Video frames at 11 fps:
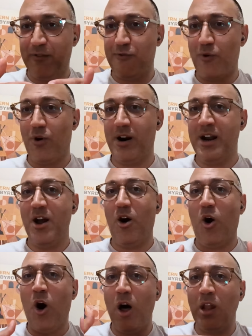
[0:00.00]
therefore,
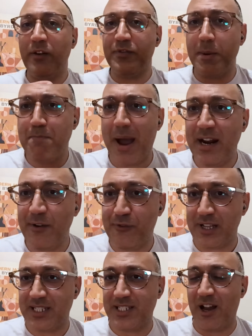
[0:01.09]
all of the
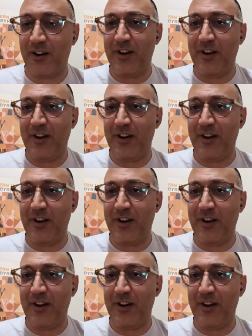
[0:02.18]
benefits